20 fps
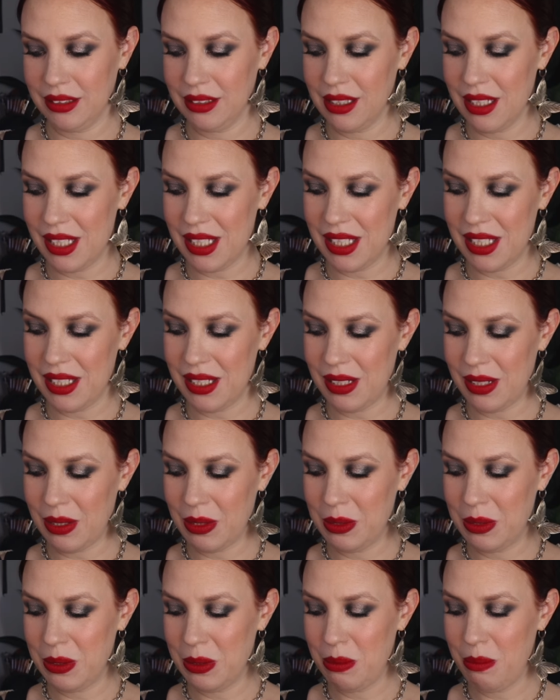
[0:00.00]
This is
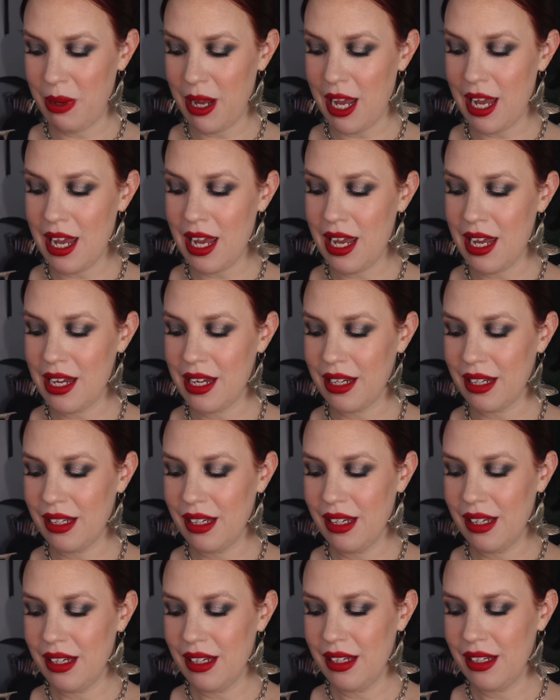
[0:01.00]
opaque.
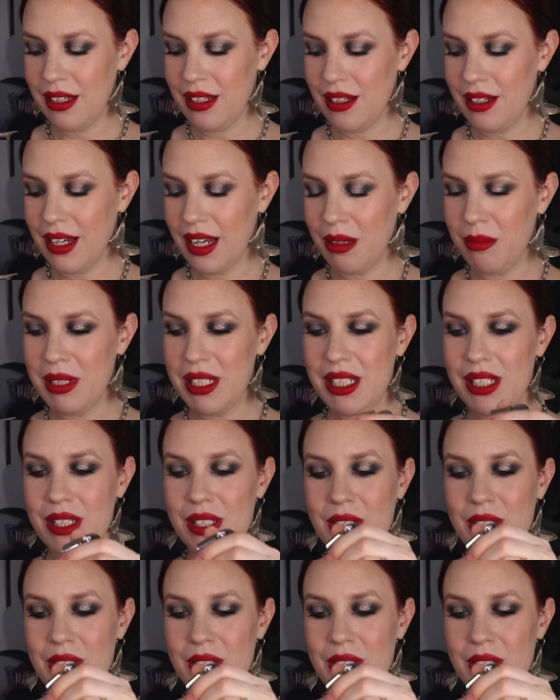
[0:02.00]
You gotta be